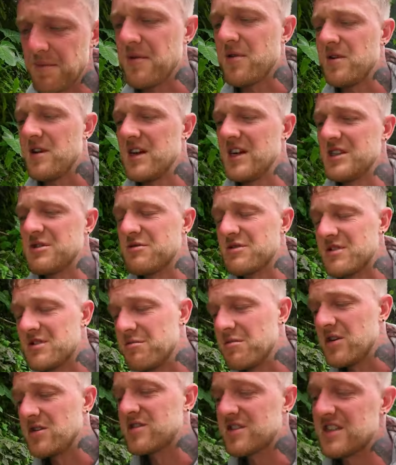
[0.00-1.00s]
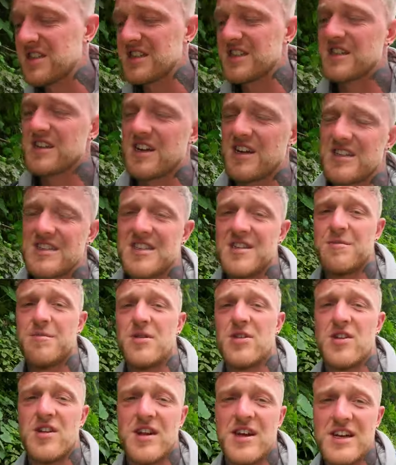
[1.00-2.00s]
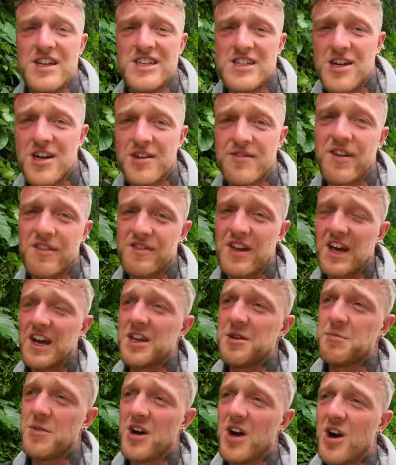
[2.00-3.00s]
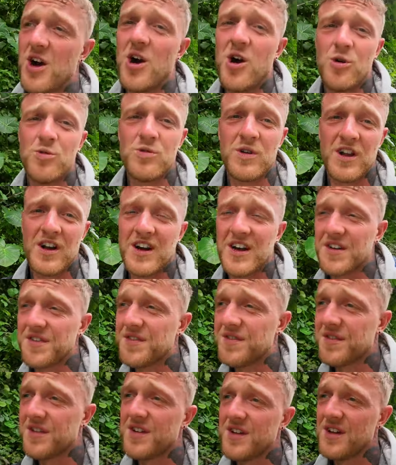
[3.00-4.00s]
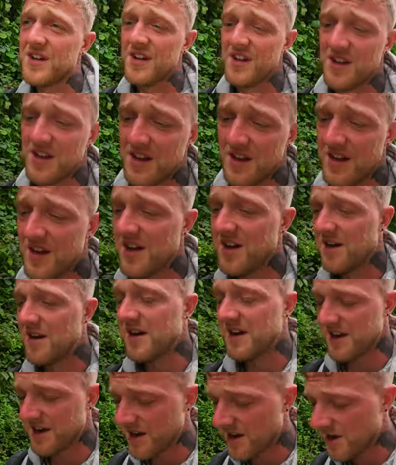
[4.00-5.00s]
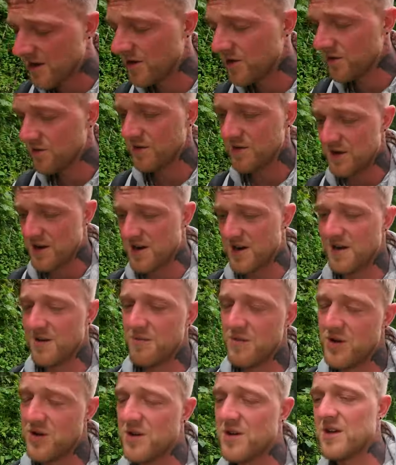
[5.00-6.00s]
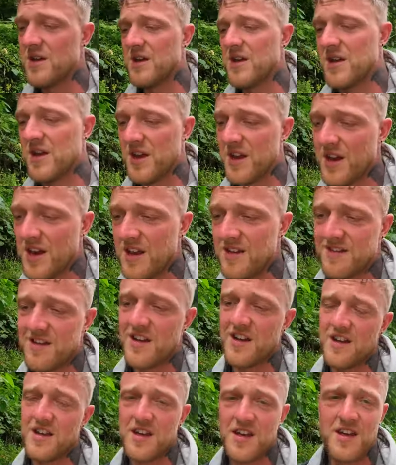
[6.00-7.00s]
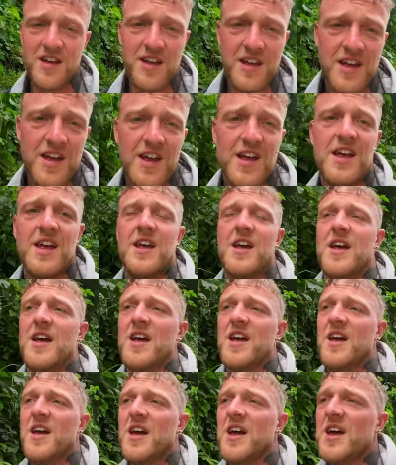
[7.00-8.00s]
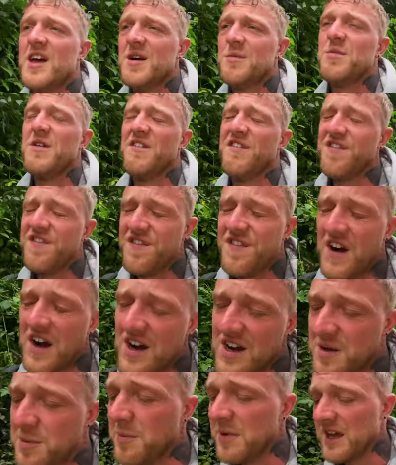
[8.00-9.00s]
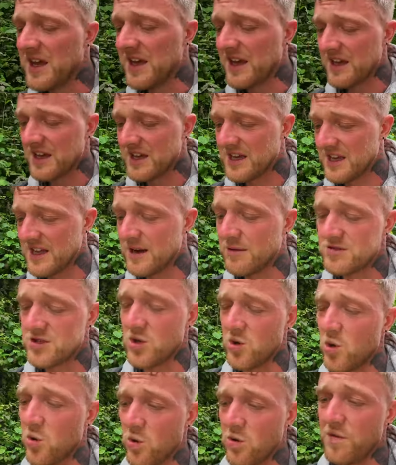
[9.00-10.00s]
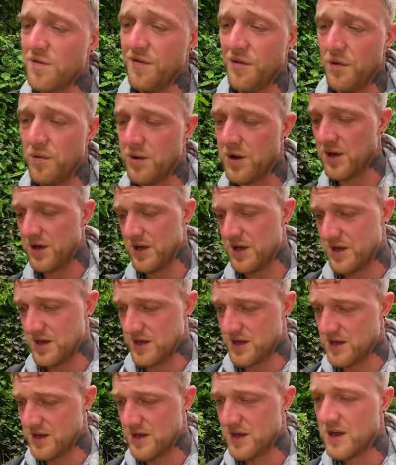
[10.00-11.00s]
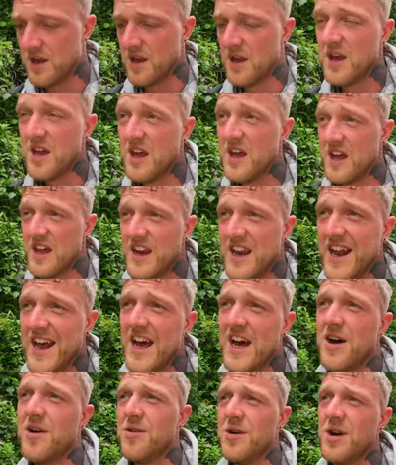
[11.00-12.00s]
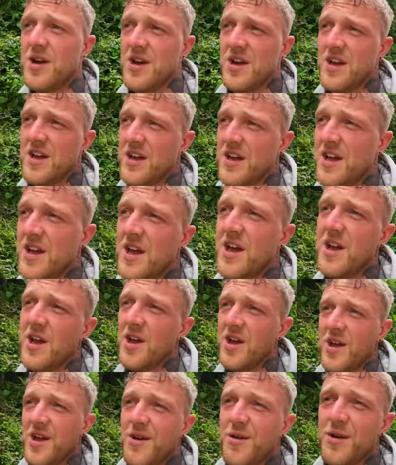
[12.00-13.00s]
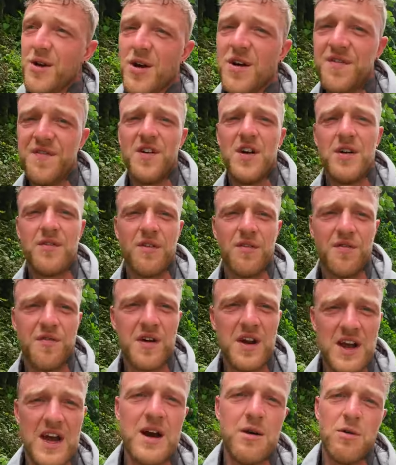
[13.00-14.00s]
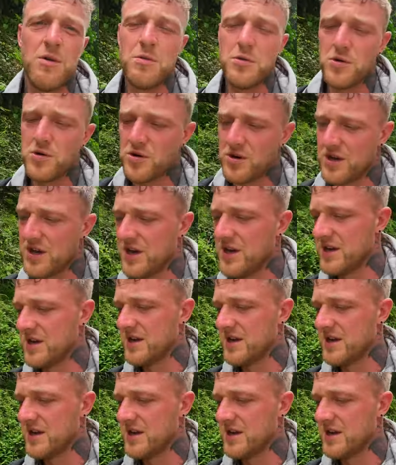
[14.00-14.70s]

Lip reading: bolognese was the most disgusting bolognese I've ever had in my whole life. I know I am not in Italy, but fuck me, that was awful. Now, we've got a further 3 hour walk.